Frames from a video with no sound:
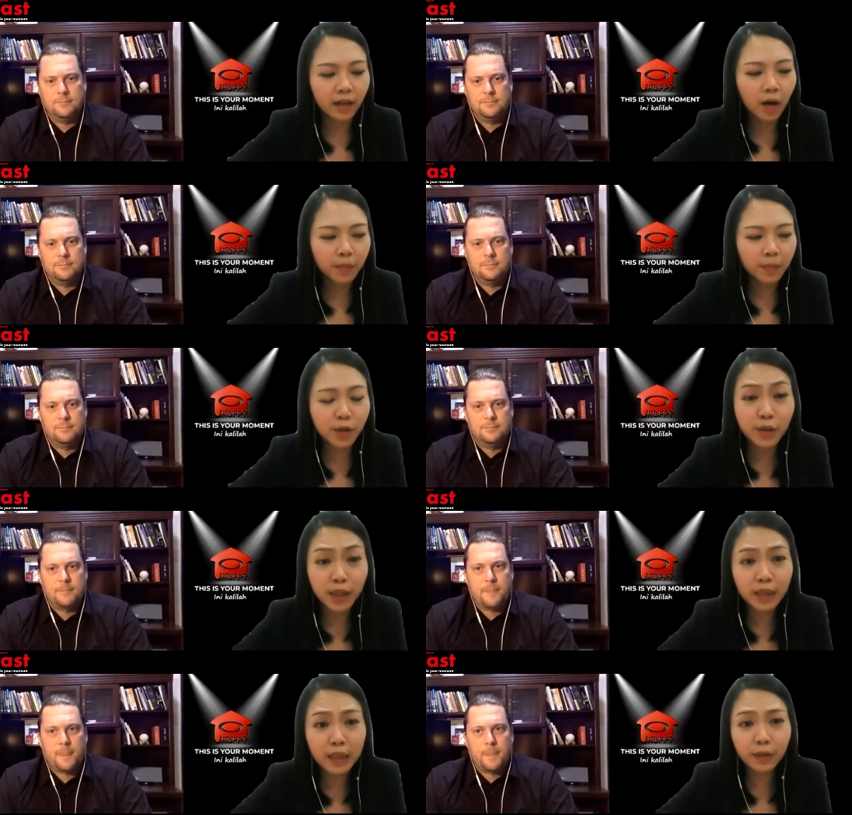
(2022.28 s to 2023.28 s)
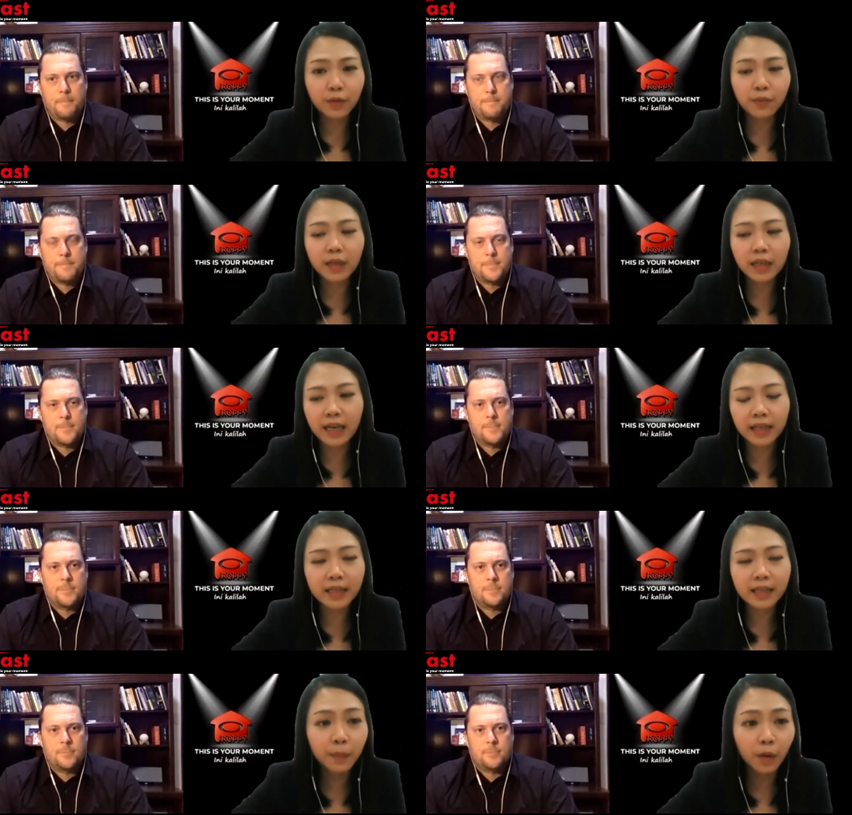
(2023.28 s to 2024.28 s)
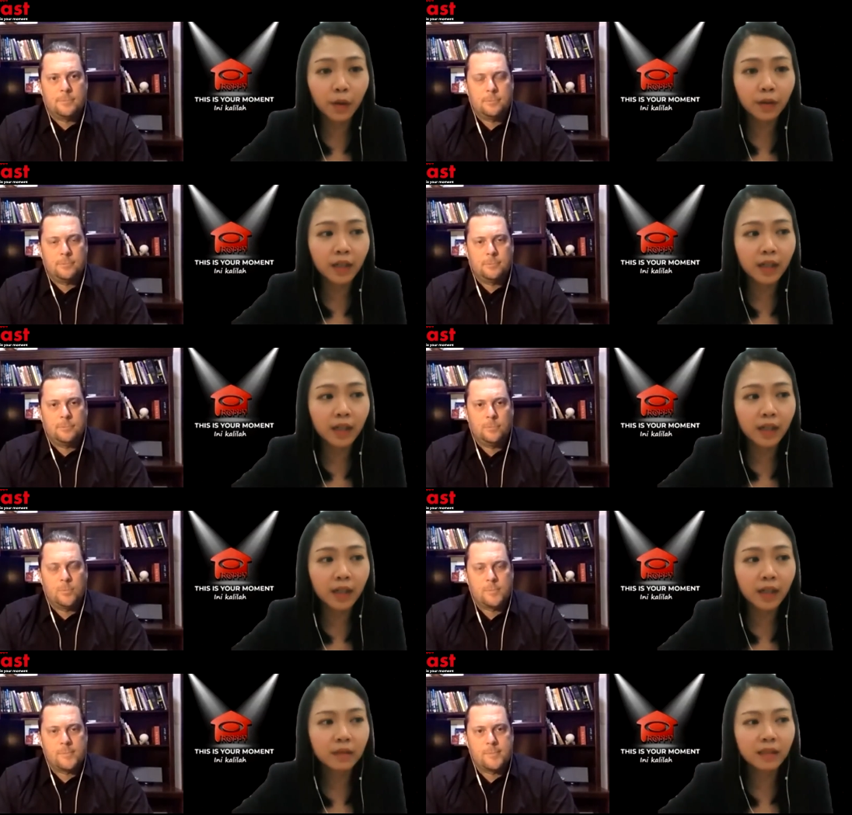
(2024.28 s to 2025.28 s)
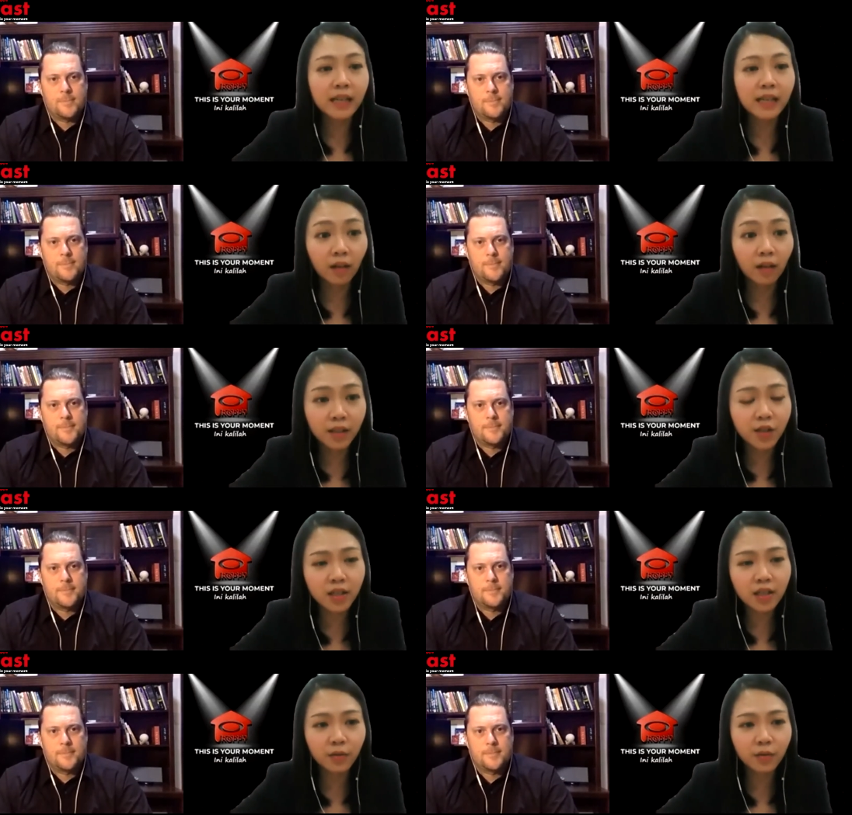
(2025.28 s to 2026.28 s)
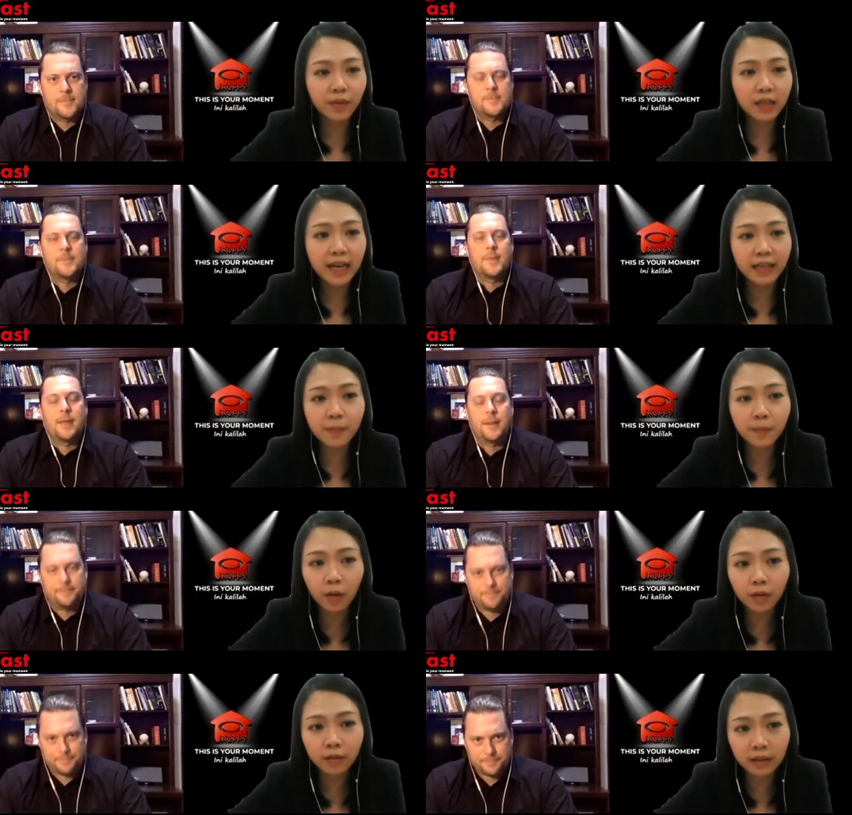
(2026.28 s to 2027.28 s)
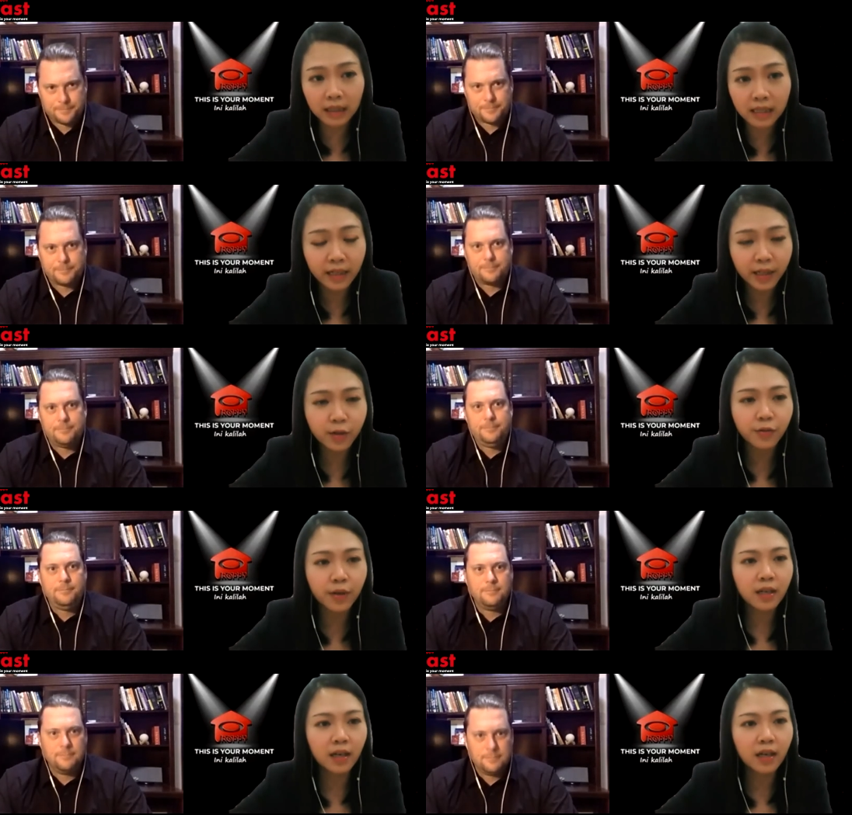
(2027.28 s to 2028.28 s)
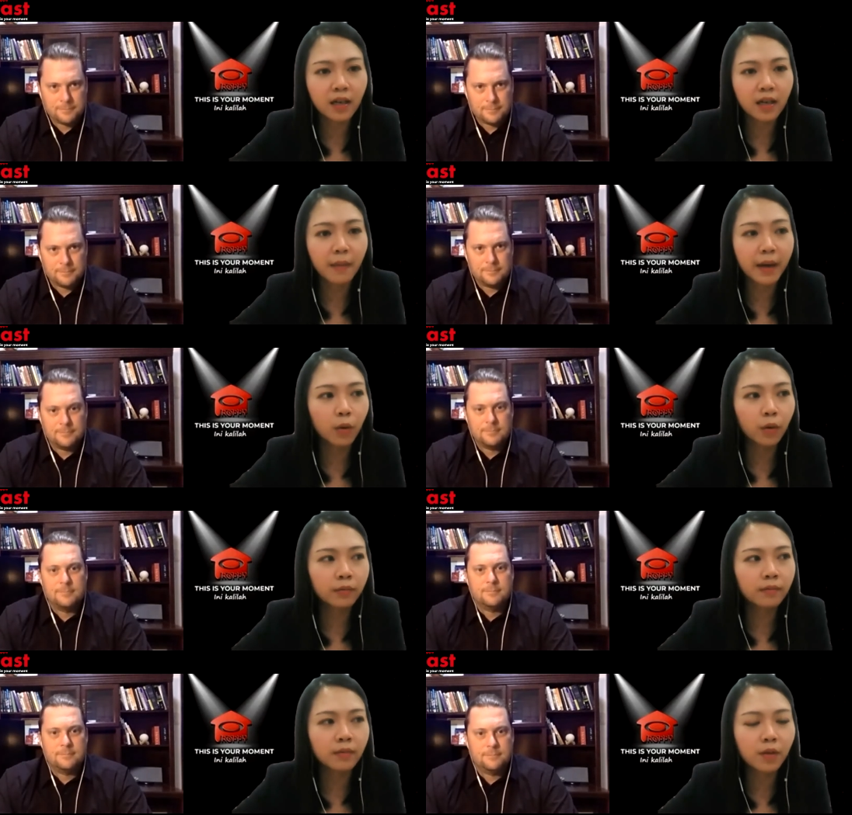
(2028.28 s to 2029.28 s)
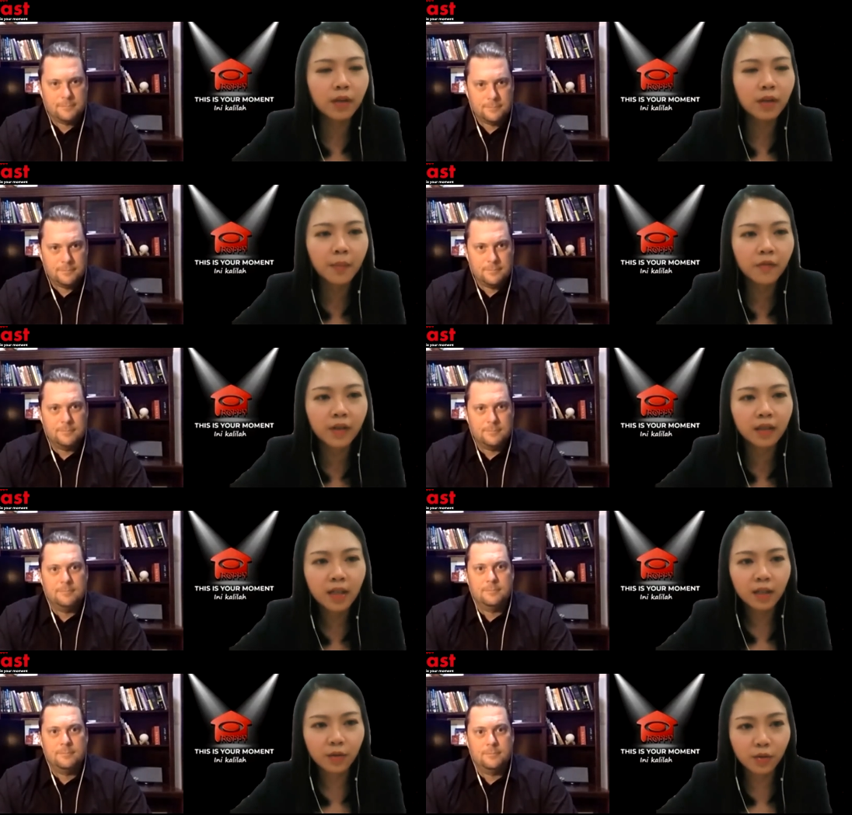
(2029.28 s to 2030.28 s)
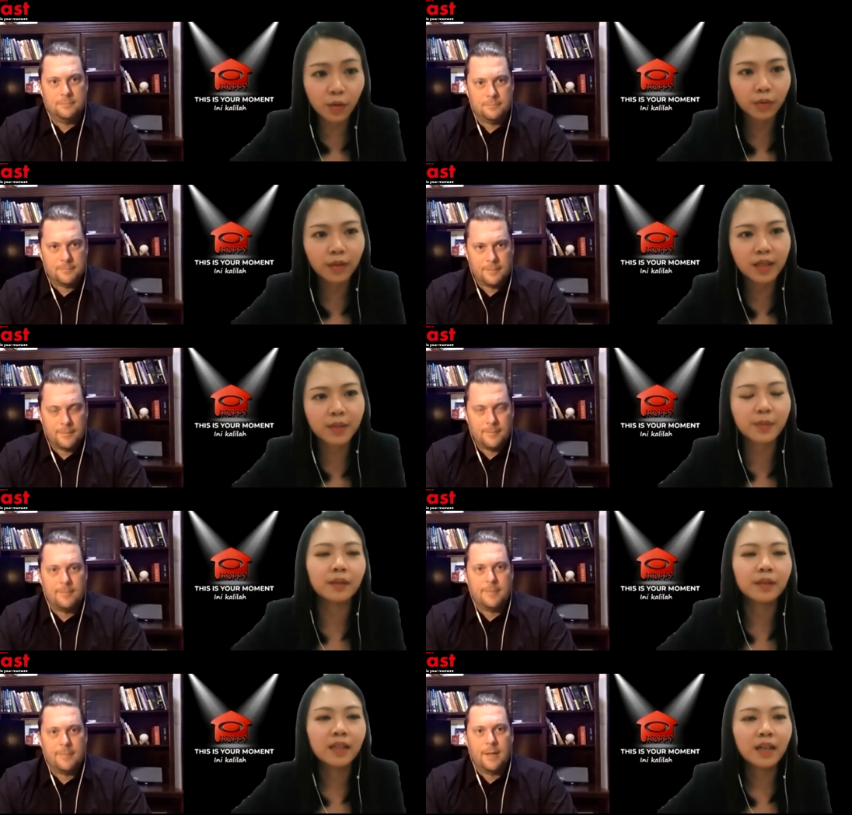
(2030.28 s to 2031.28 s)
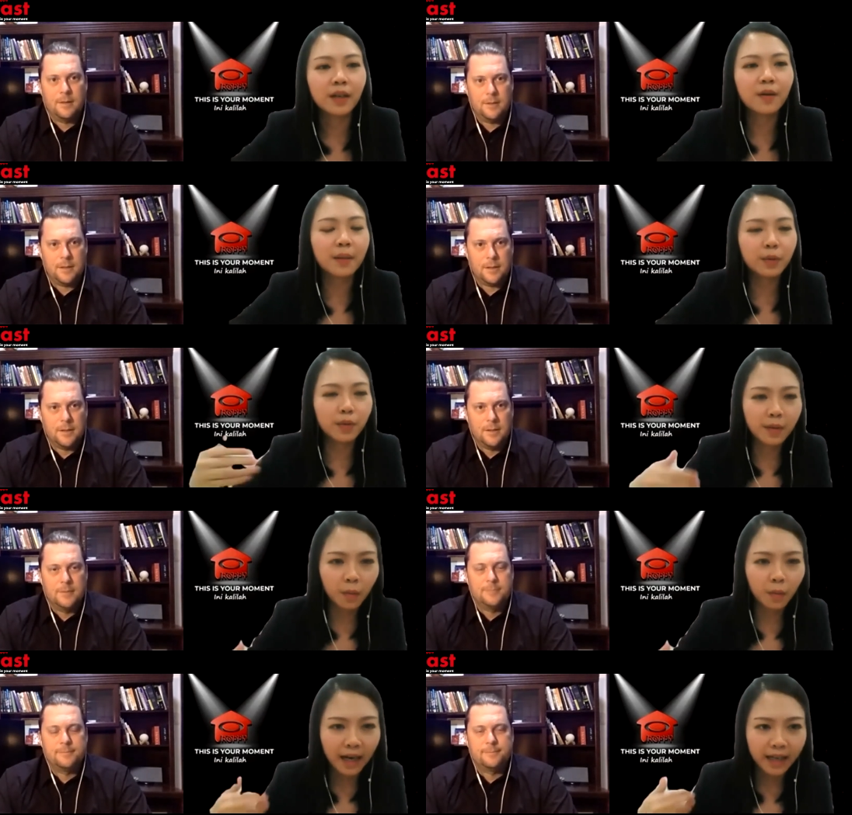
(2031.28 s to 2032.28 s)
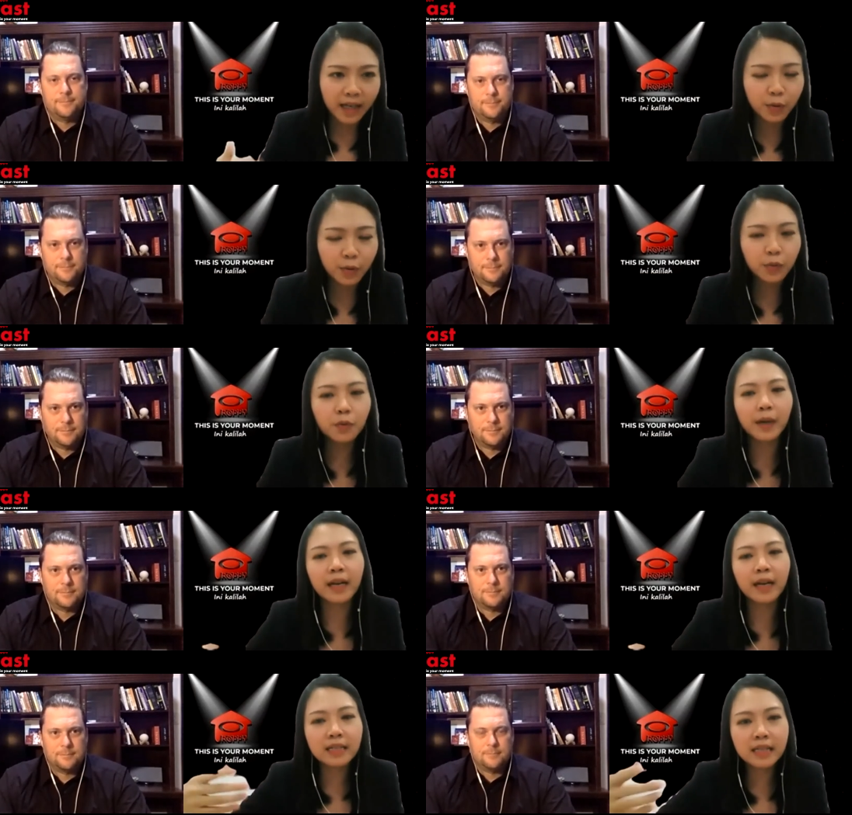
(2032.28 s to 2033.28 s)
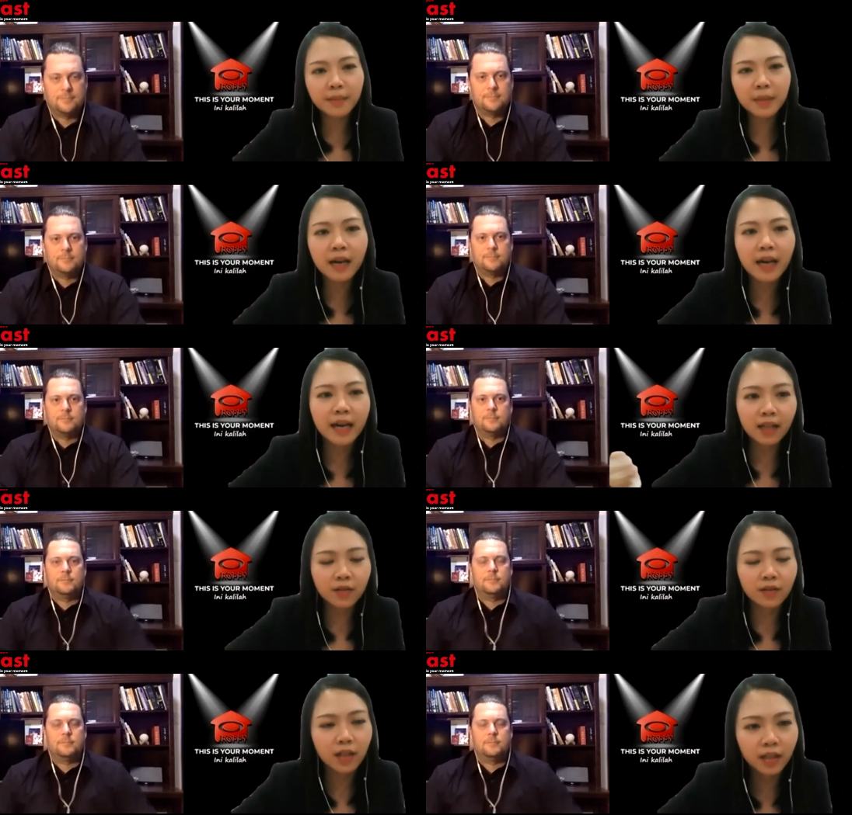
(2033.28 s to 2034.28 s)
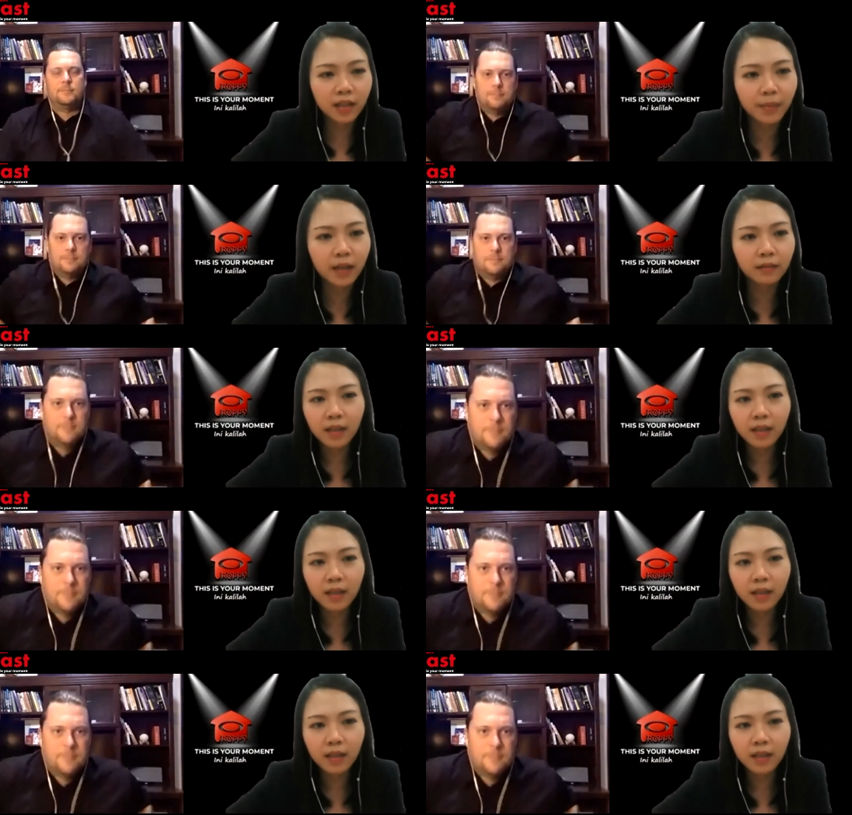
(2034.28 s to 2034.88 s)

Speaker 1: opportunity to really explore a technology, to really explore this industry in my own comfort zone as well. I'm doing what I can do, but at the same time, I get to learn about